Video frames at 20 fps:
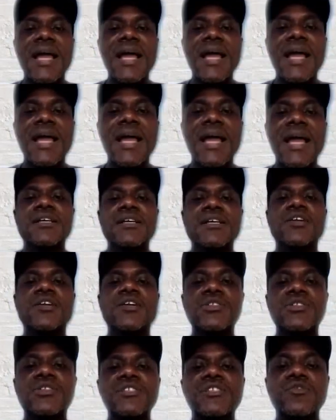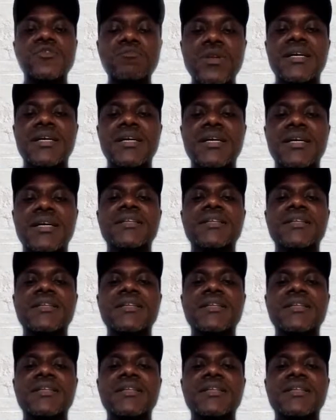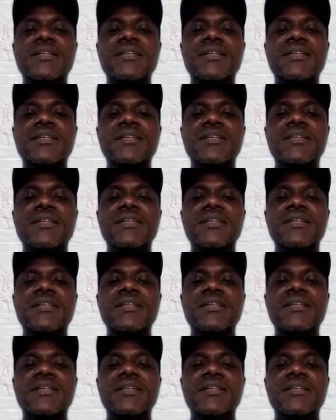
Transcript: They want it to look like they are